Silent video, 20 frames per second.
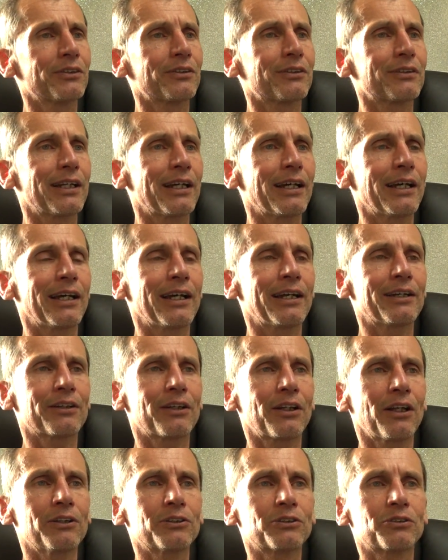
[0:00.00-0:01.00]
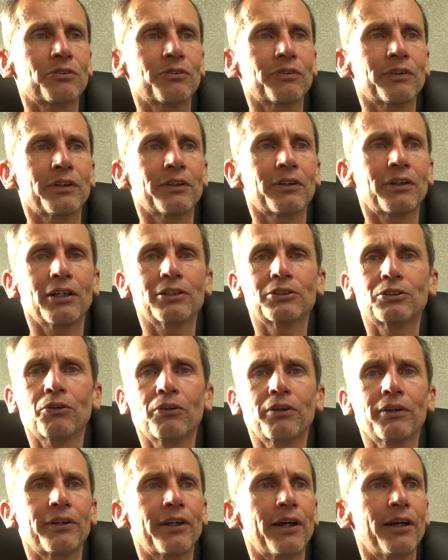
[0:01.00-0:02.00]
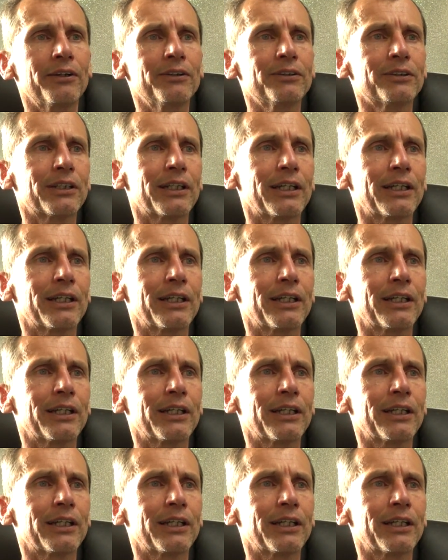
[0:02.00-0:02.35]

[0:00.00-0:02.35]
had a real close look at those.